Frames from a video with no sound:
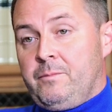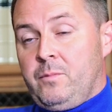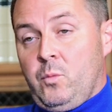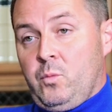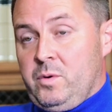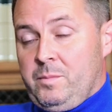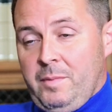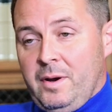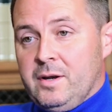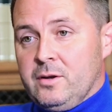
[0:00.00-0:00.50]

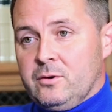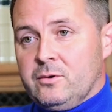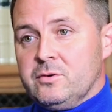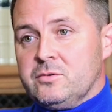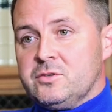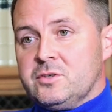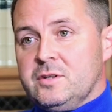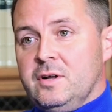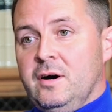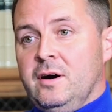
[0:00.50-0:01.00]
We'd made a good
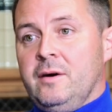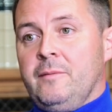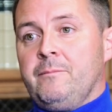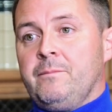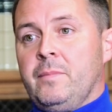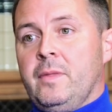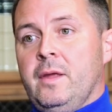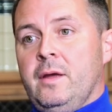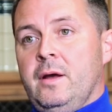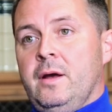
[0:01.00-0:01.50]
start.
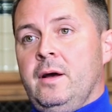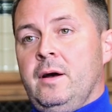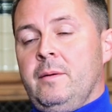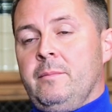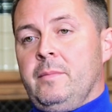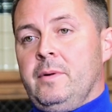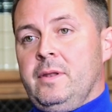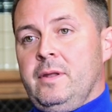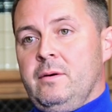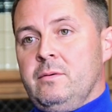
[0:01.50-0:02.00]

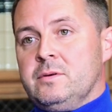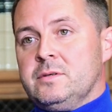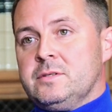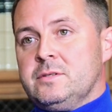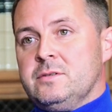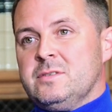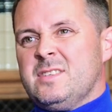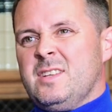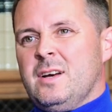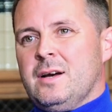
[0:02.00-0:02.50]
But there was
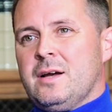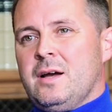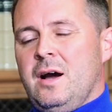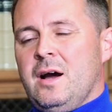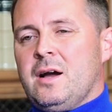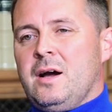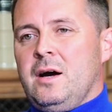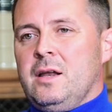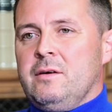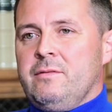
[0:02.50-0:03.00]
just a
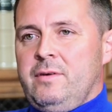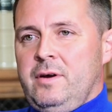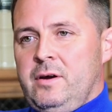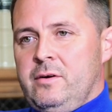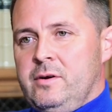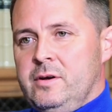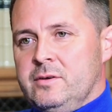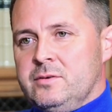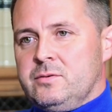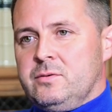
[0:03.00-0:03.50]
couple of
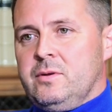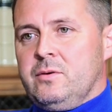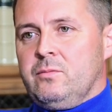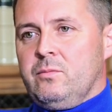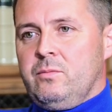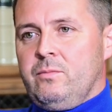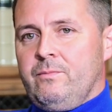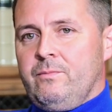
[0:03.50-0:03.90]
areas that,